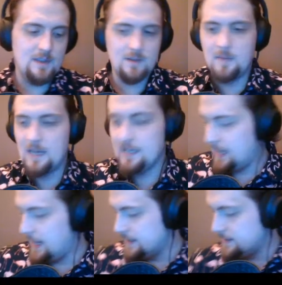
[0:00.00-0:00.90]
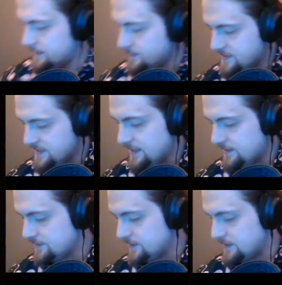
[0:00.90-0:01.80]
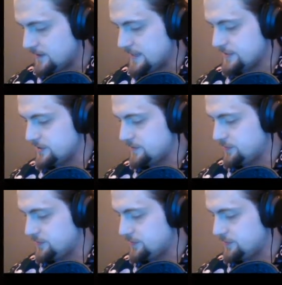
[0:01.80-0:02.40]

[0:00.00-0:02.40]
my cat themselves are actually